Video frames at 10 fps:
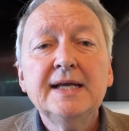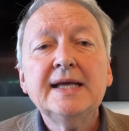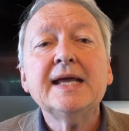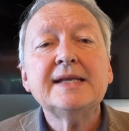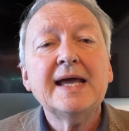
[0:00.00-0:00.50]

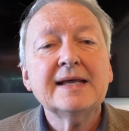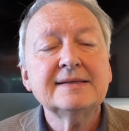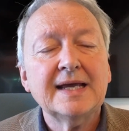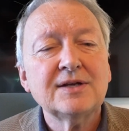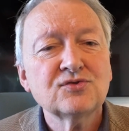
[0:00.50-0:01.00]
It had
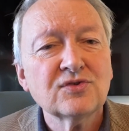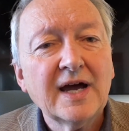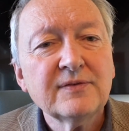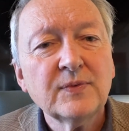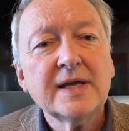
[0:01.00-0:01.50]
a
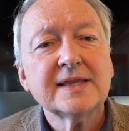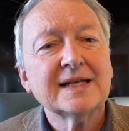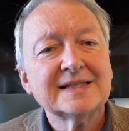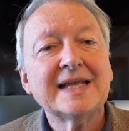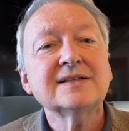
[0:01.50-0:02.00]
driveway
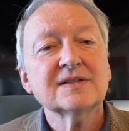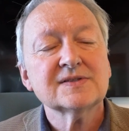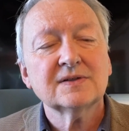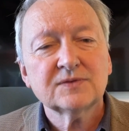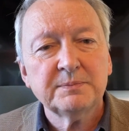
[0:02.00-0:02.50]
that lent
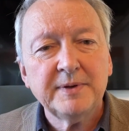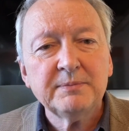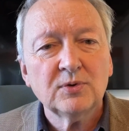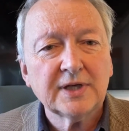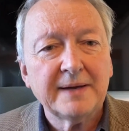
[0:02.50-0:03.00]
itself to
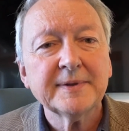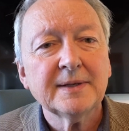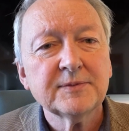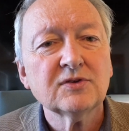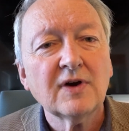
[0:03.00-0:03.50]
people coming
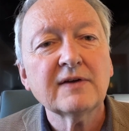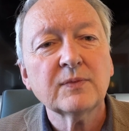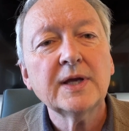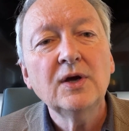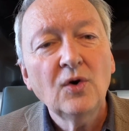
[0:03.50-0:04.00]
up the
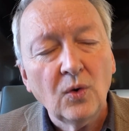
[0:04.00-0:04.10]
driveway,